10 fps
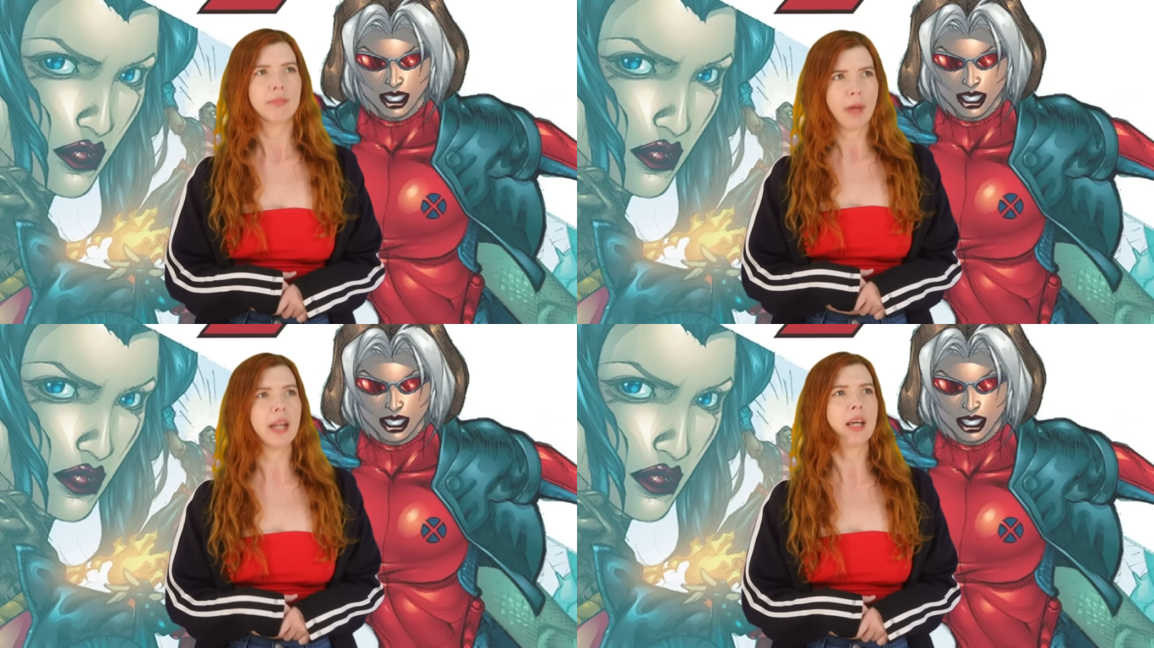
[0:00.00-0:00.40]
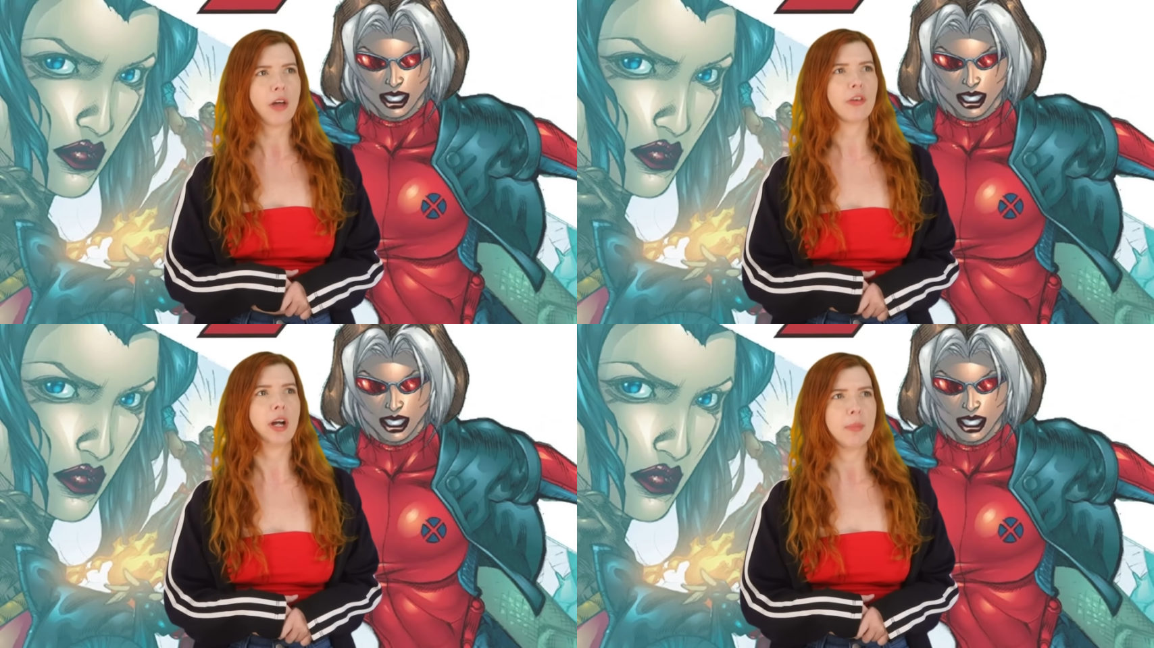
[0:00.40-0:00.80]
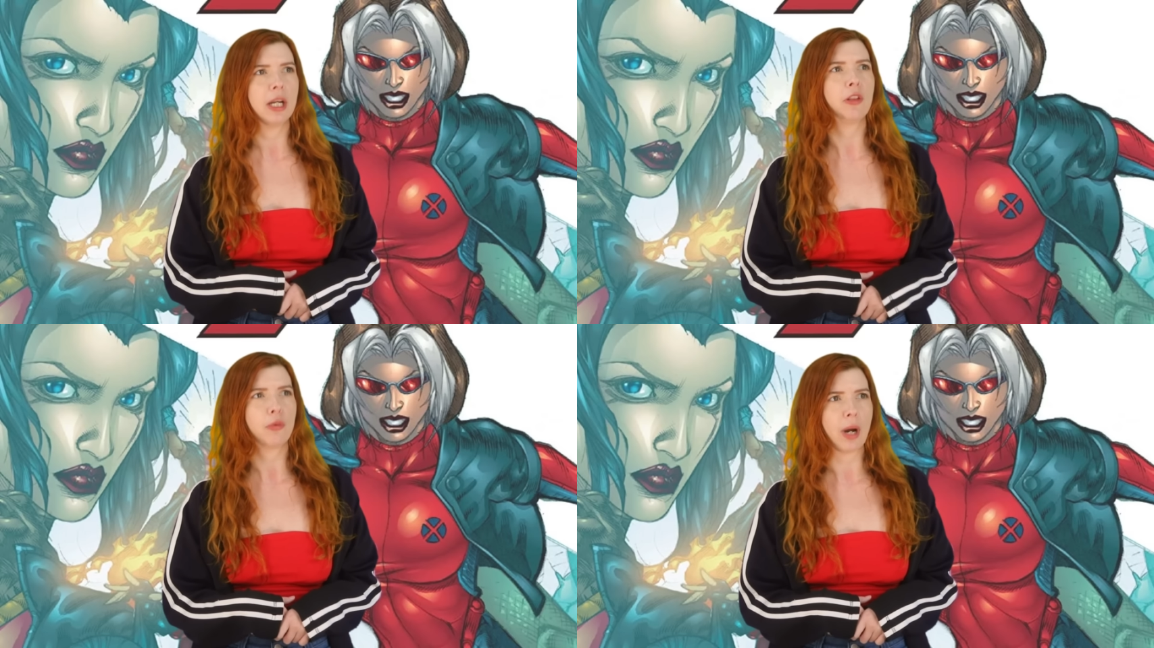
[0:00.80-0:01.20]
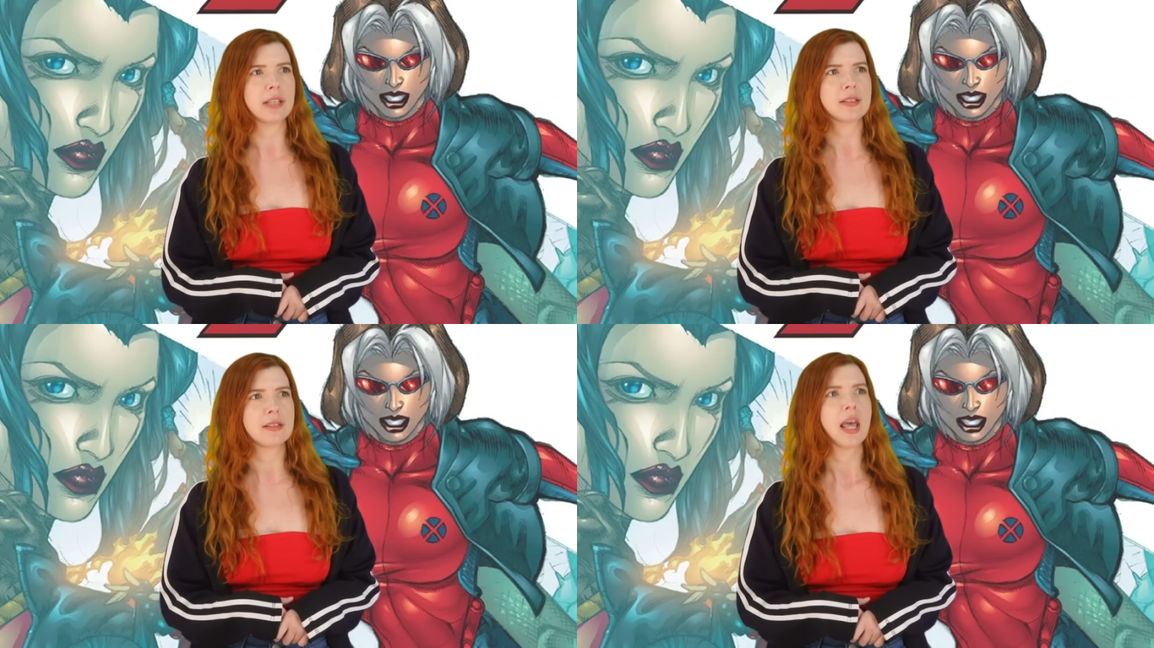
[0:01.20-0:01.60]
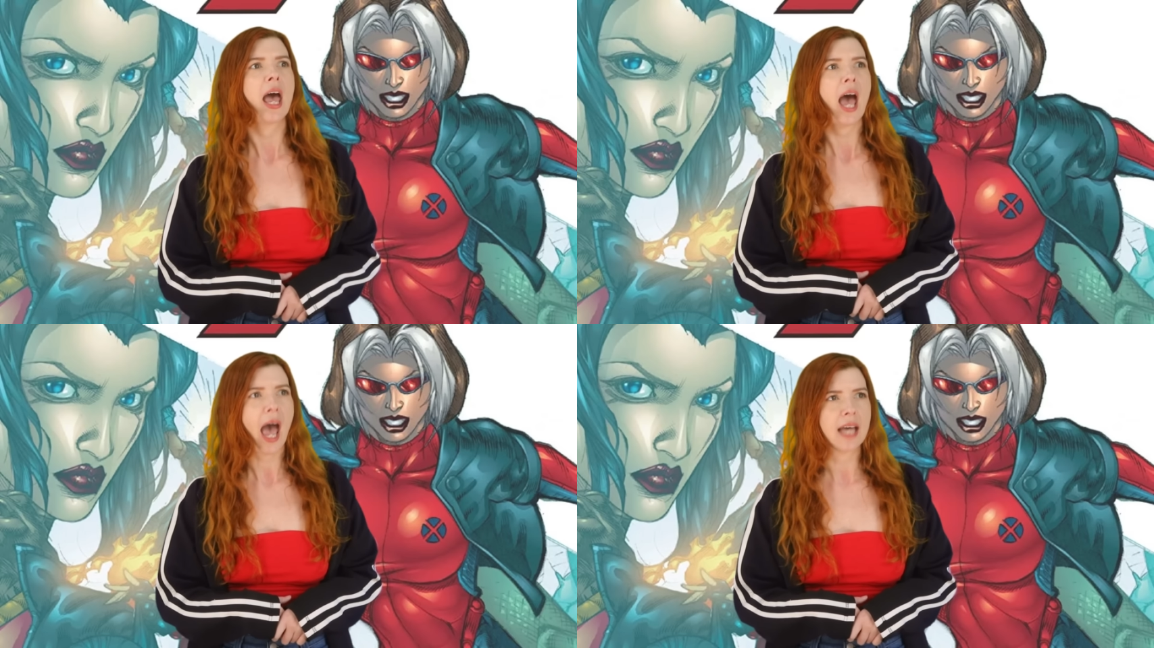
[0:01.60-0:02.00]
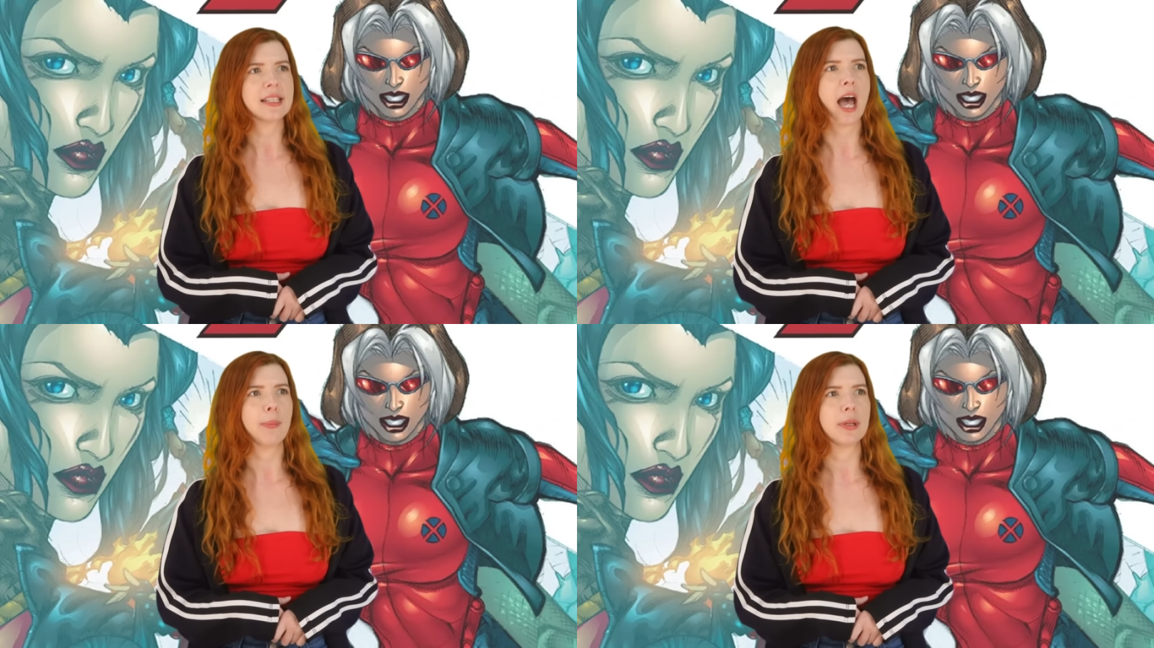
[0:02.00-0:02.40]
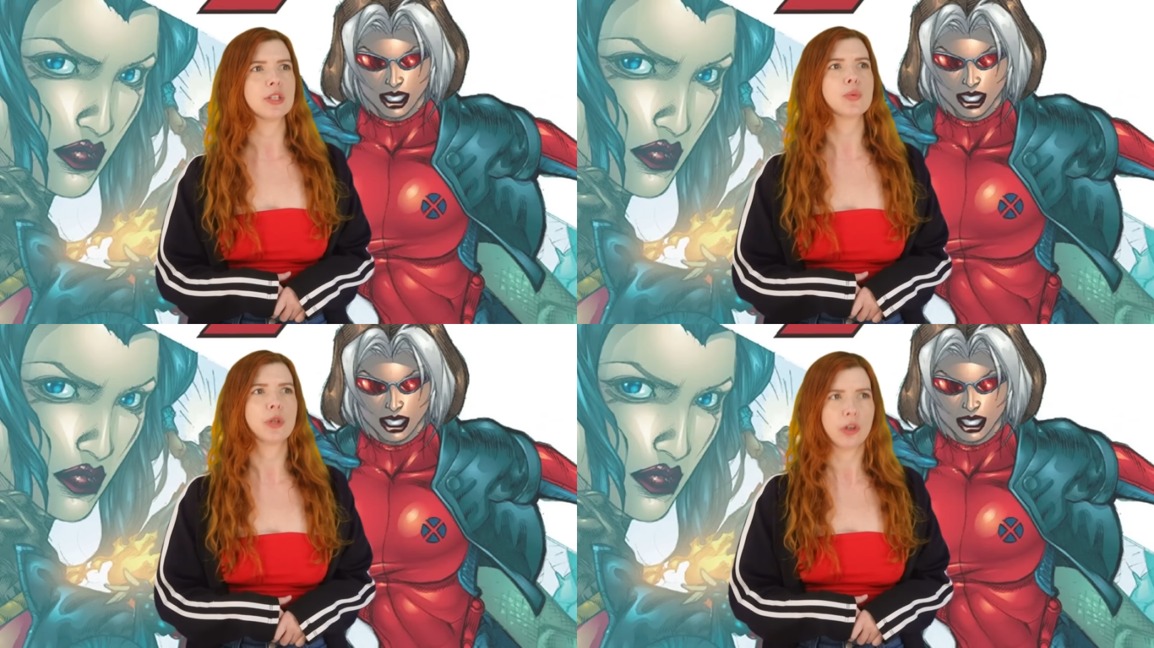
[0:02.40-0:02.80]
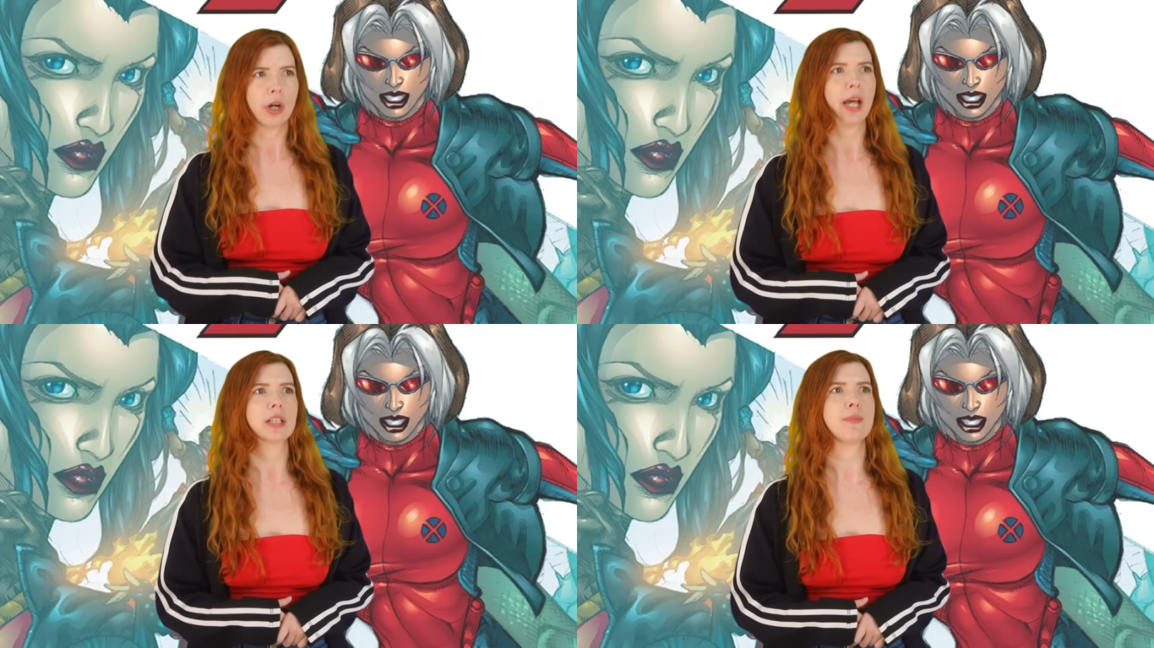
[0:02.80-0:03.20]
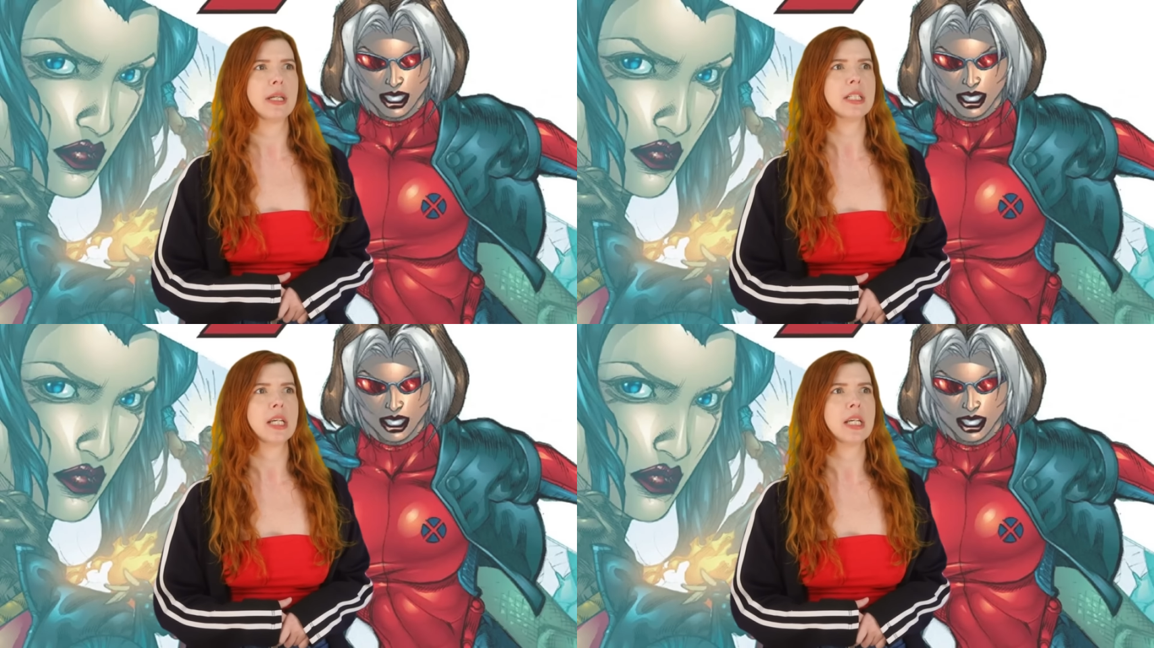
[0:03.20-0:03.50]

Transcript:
Speaker 1: many other imminent threats as happens when you're an X-Men